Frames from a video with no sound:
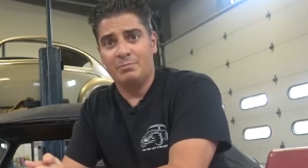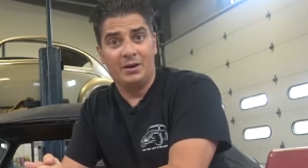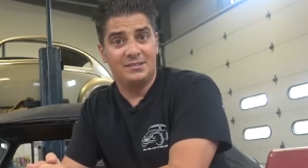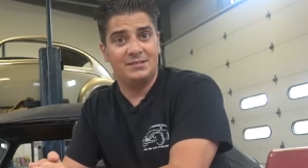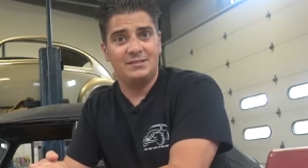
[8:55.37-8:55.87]
a
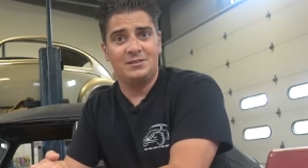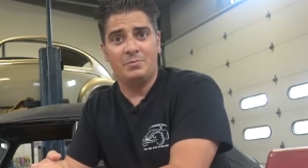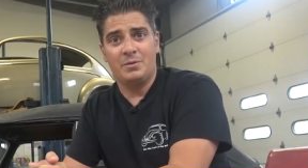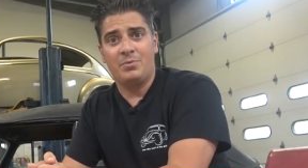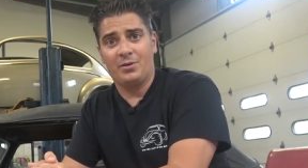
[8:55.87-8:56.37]
bus to
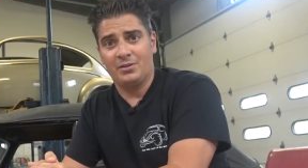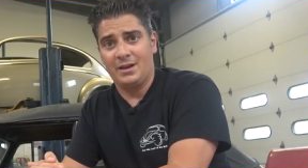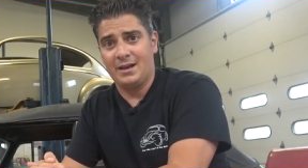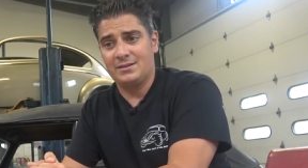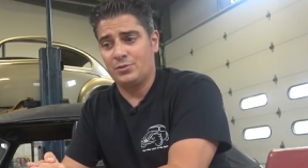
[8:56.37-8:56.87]
be part of
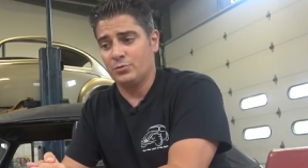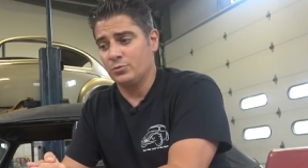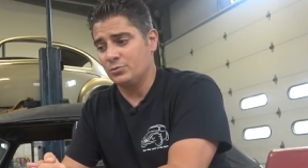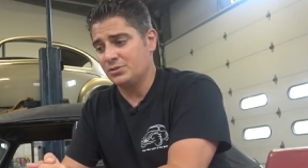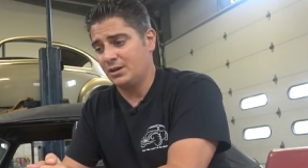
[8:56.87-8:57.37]
that
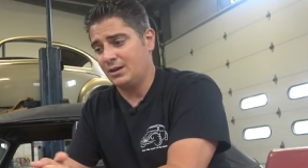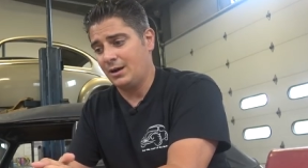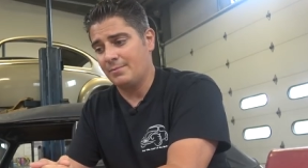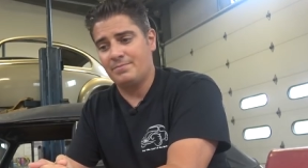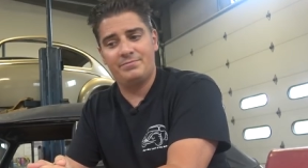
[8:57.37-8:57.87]
cruise.
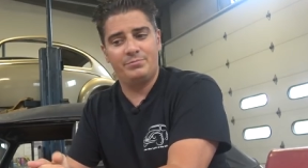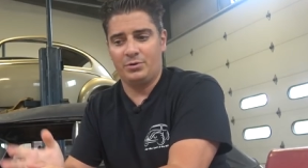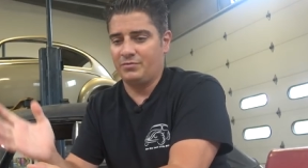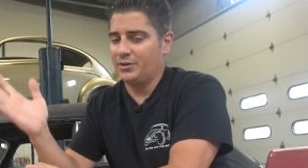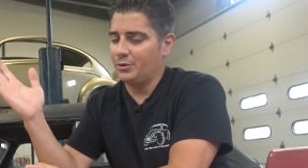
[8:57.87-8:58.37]
I
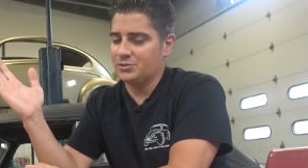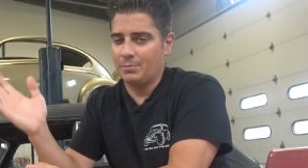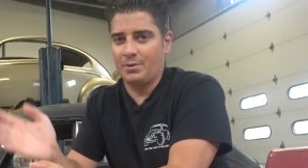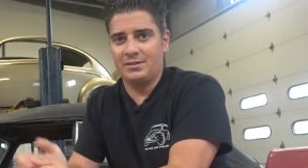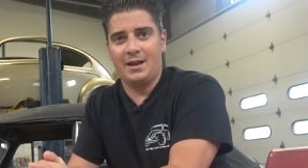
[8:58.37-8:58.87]
put videos
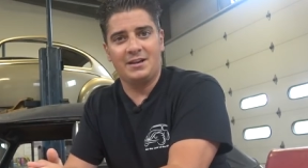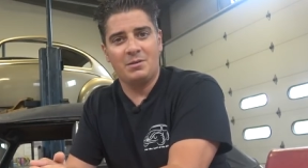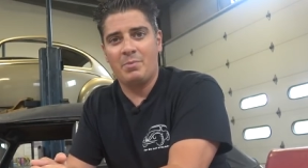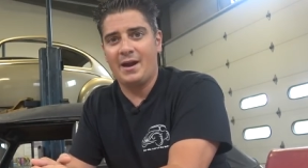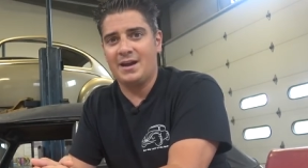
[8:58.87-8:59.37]
up on that in
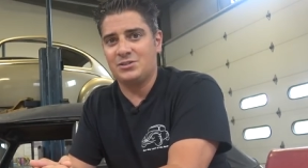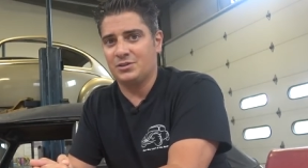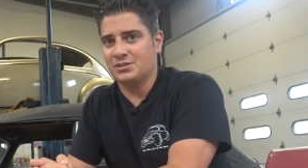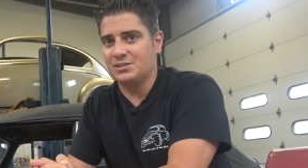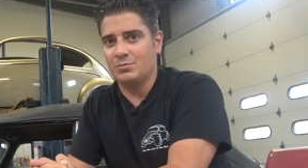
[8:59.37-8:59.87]
the past. You
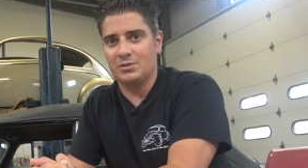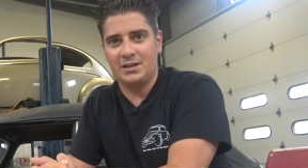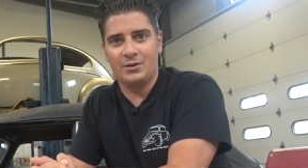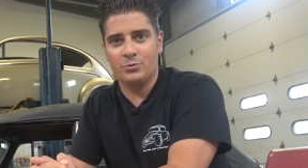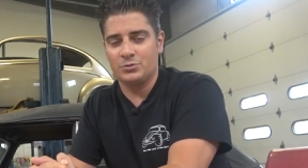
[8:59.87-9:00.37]
can see what
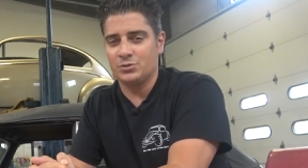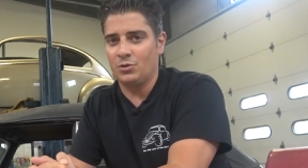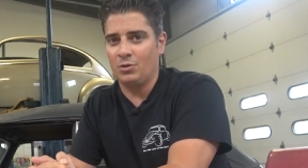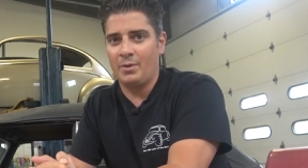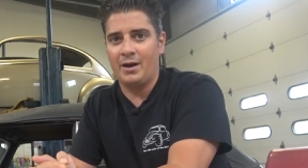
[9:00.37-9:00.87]
that cruise is
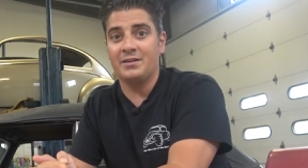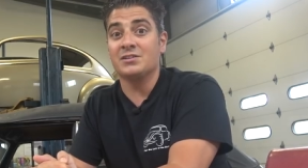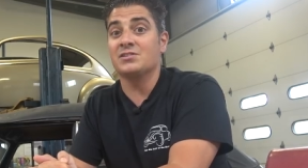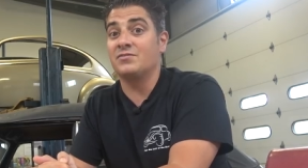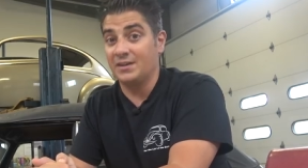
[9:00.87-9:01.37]
all about. It
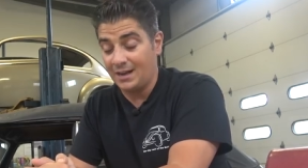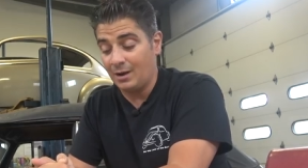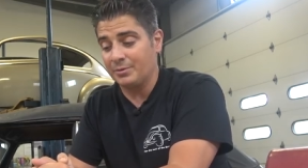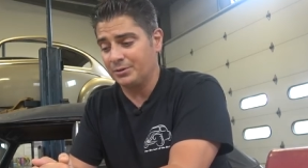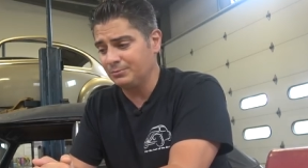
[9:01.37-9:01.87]
is
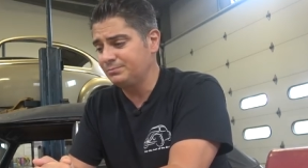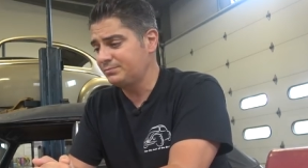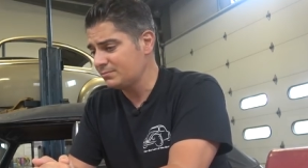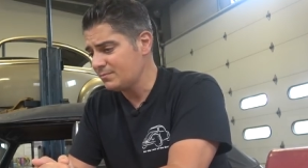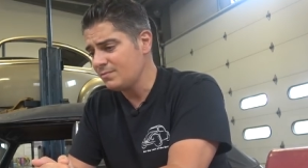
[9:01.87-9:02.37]
phenomenal.
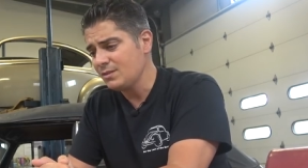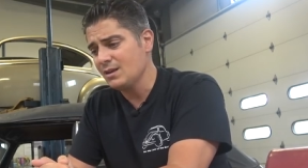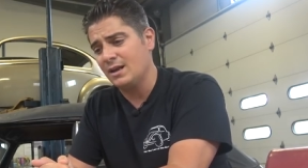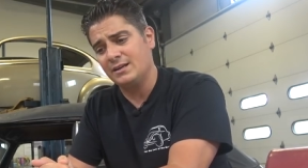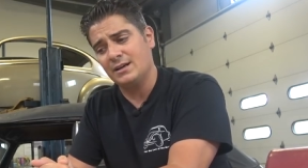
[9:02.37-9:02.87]

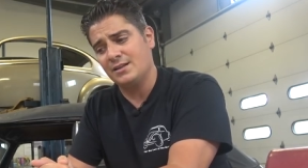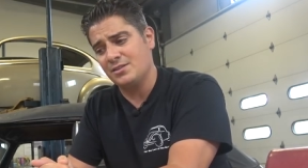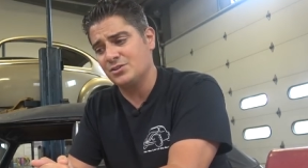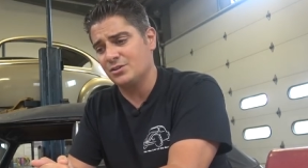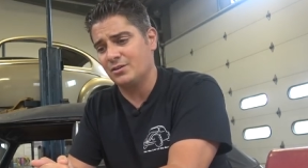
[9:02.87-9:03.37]
And
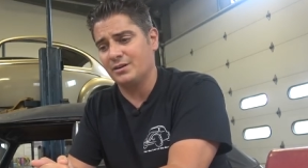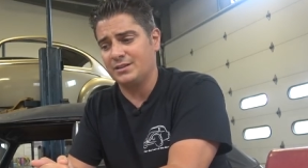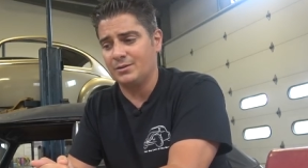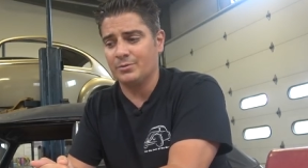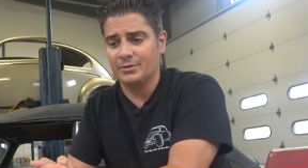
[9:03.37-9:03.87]
this year, I
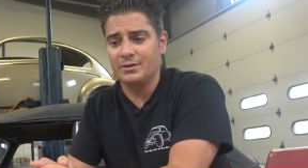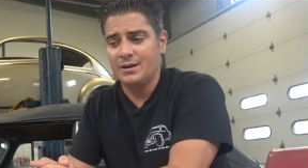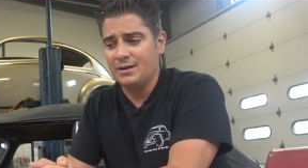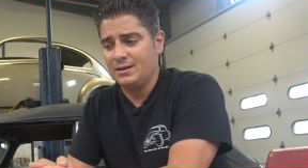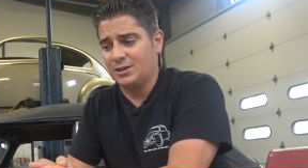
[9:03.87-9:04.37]
think we're
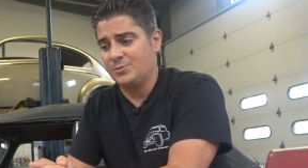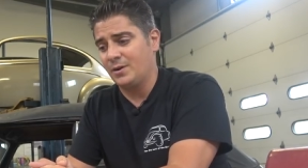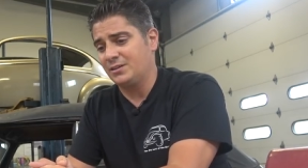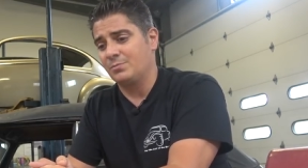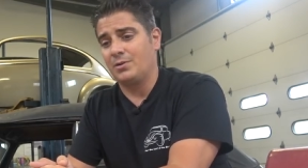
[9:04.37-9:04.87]
expecting